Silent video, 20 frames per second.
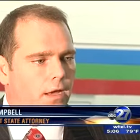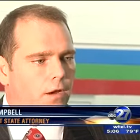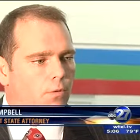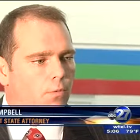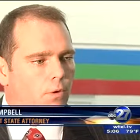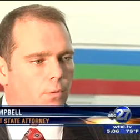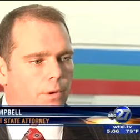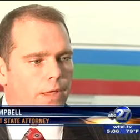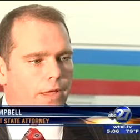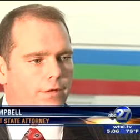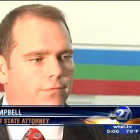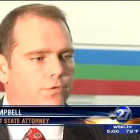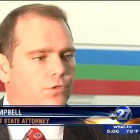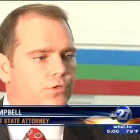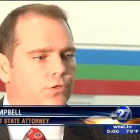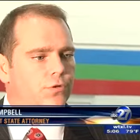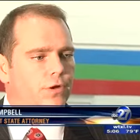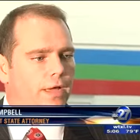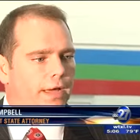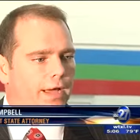where we have
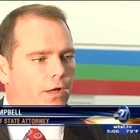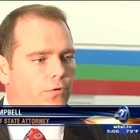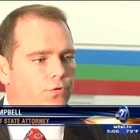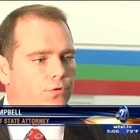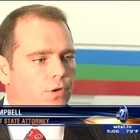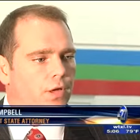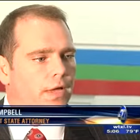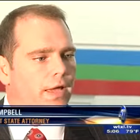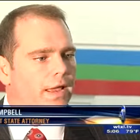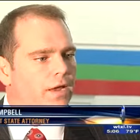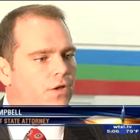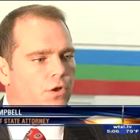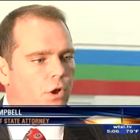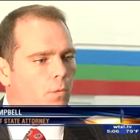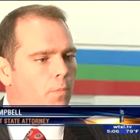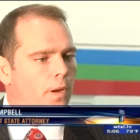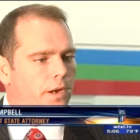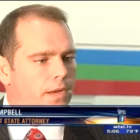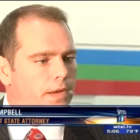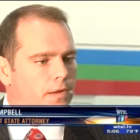shootouts and
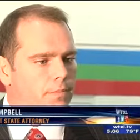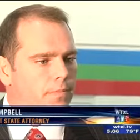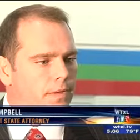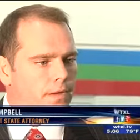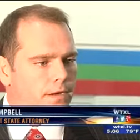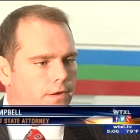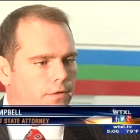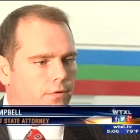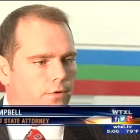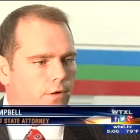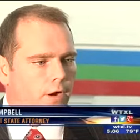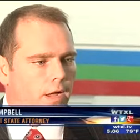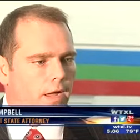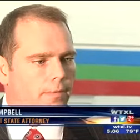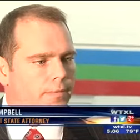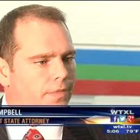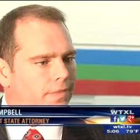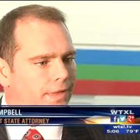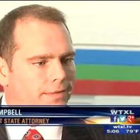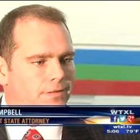nobody committed a
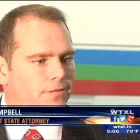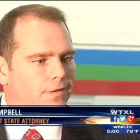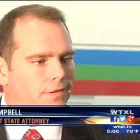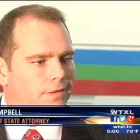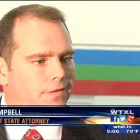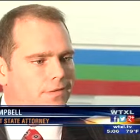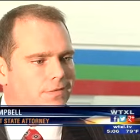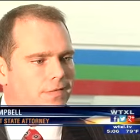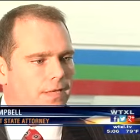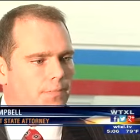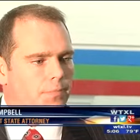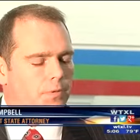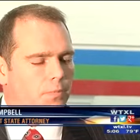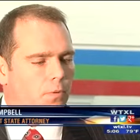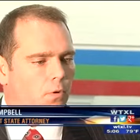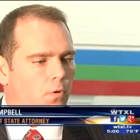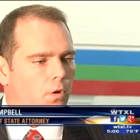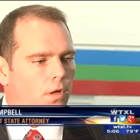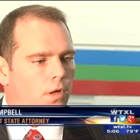crime, and that's unacceptable.